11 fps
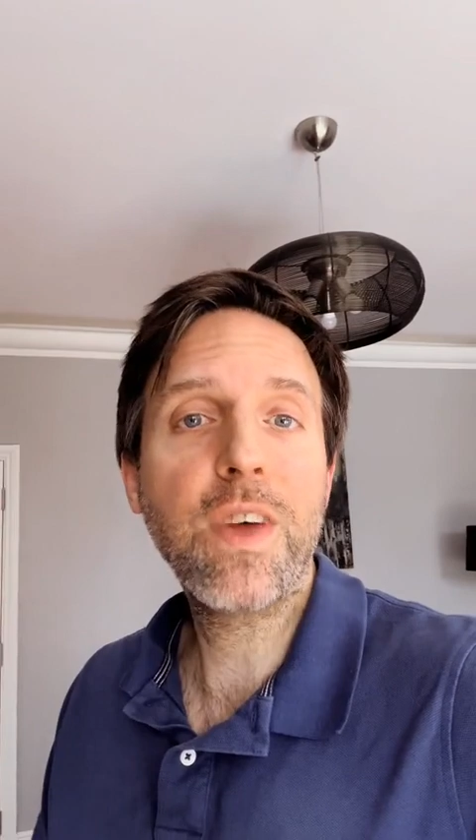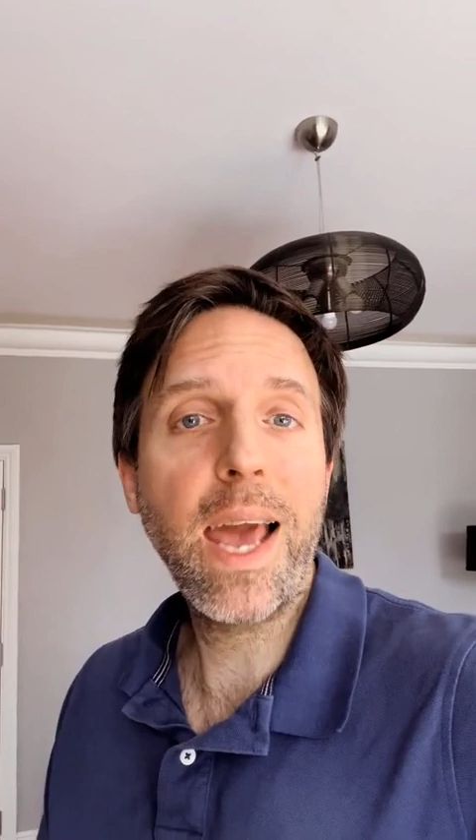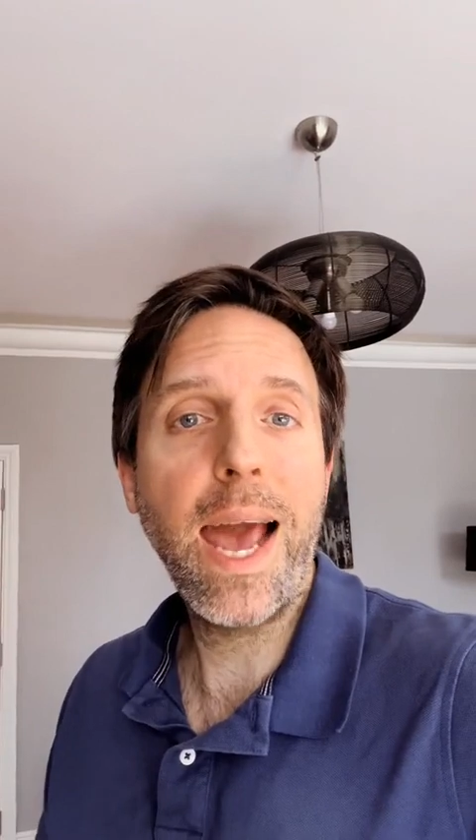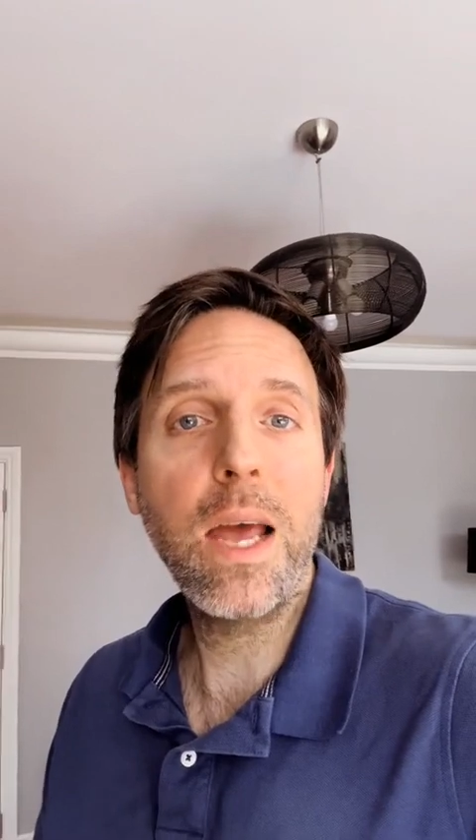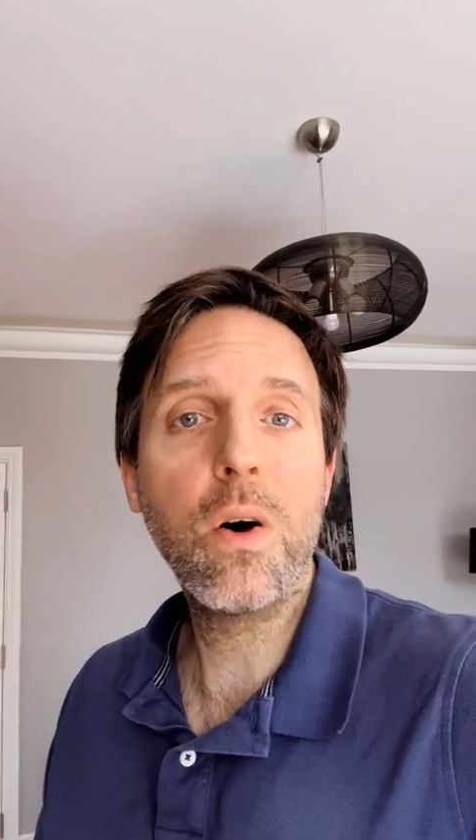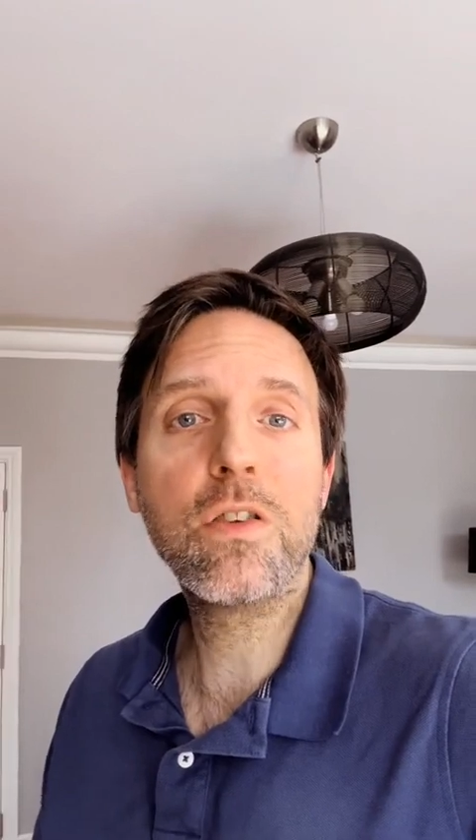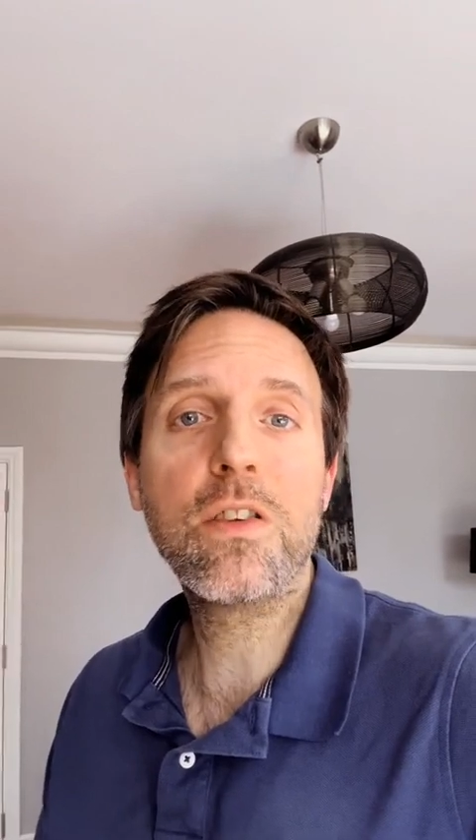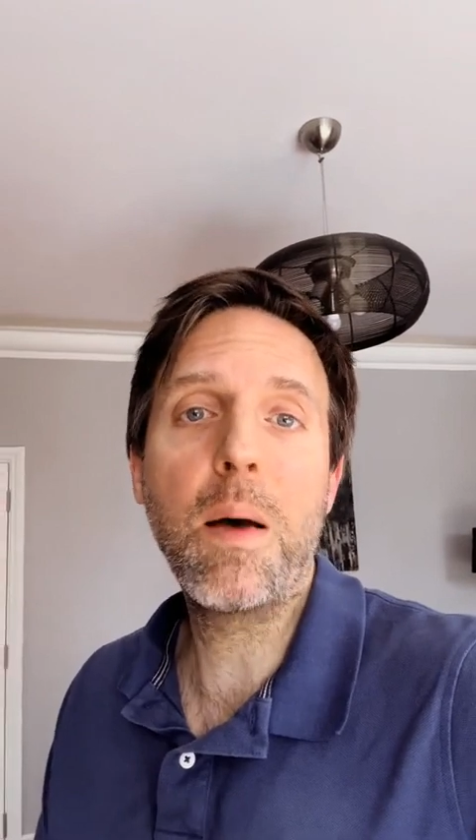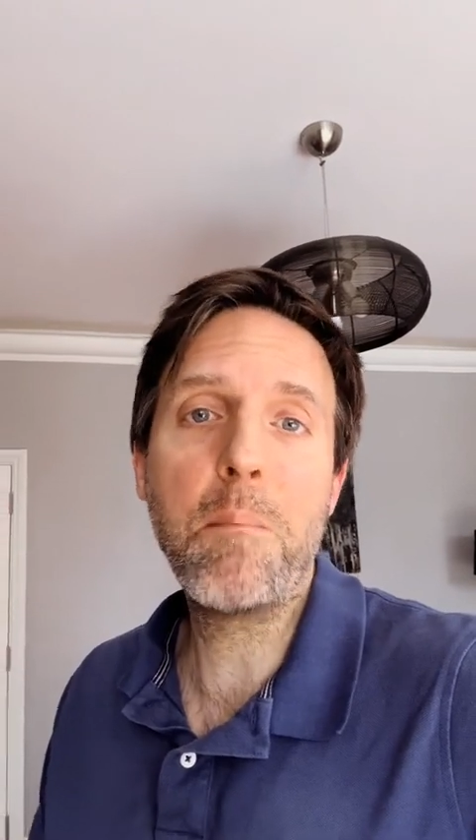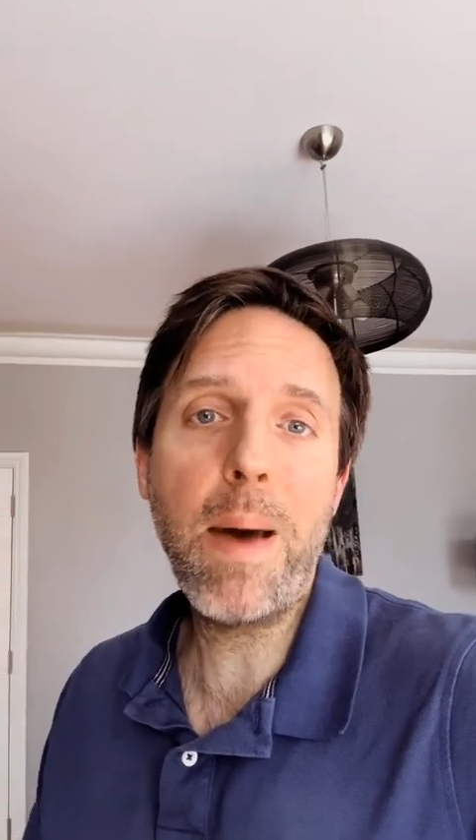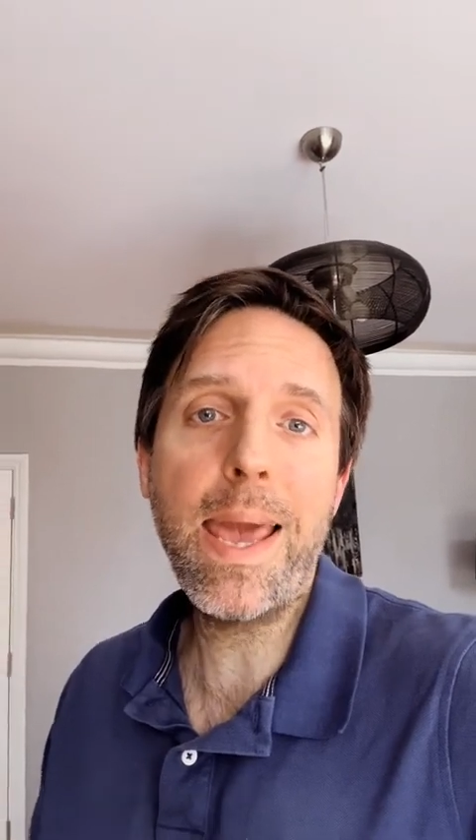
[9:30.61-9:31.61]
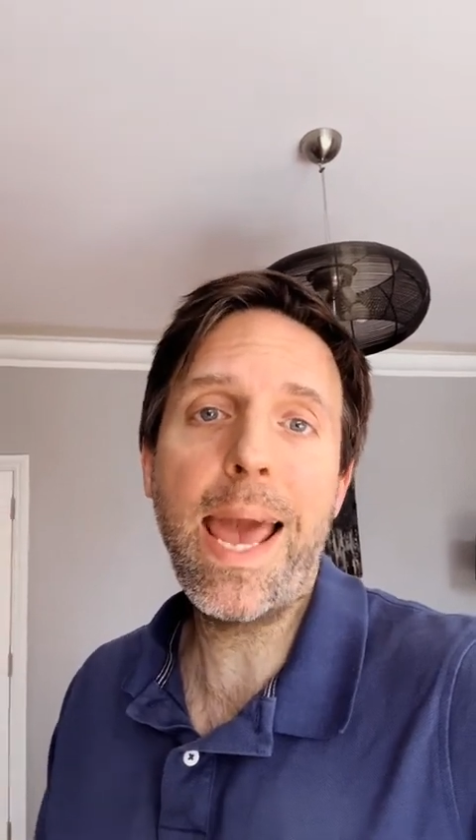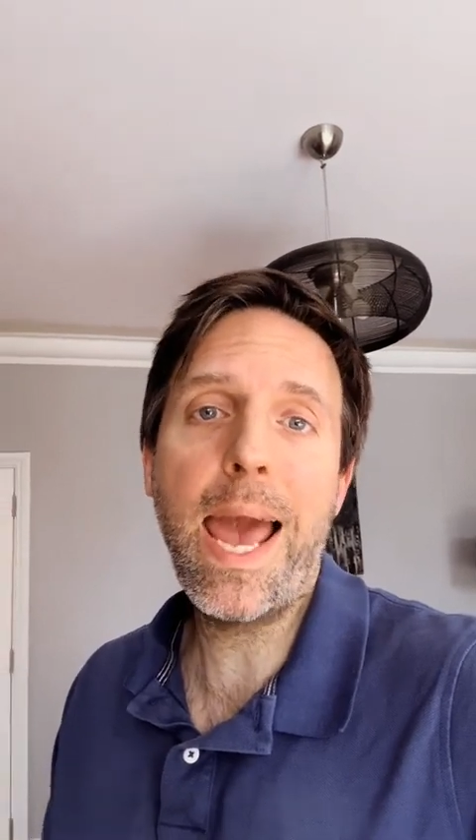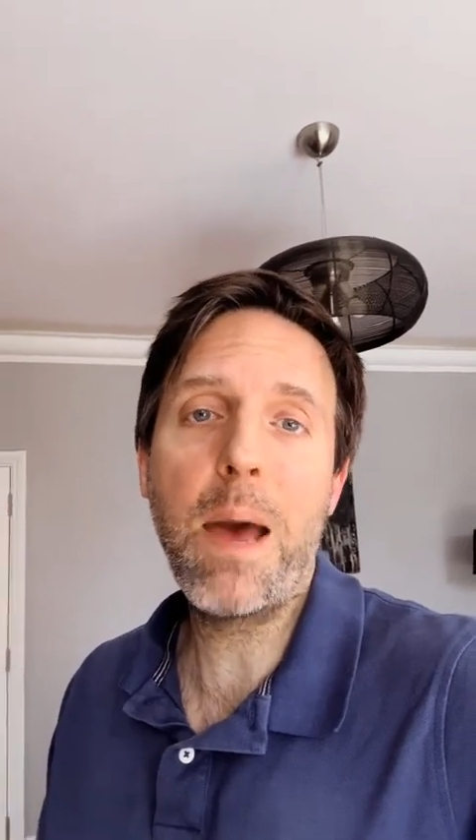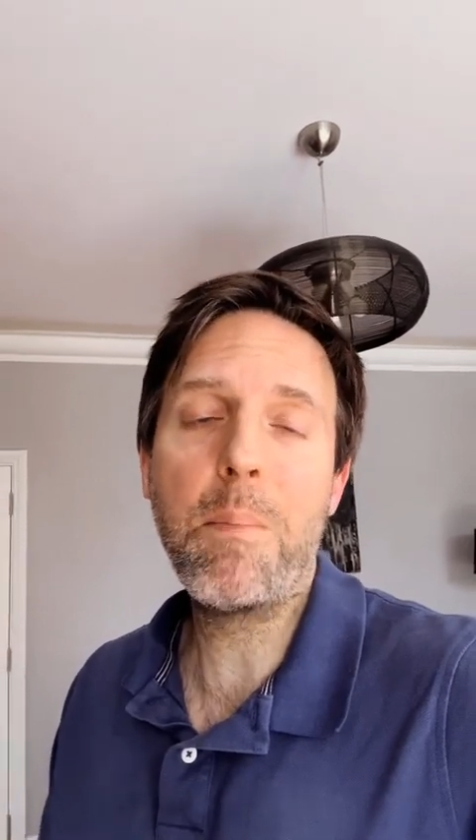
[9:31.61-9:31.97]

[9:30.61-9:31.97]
chaos and mayhem,